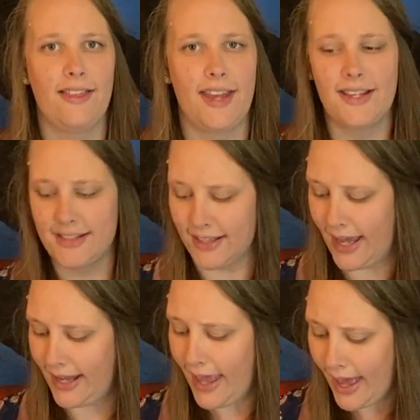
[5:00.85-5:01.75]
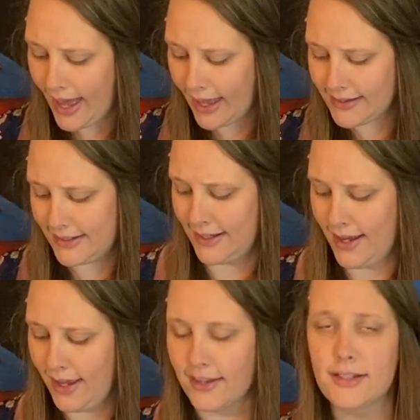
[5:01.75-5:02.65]
things like hats
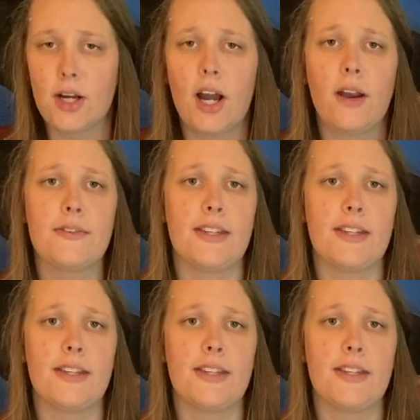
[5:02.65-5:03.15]
and scarves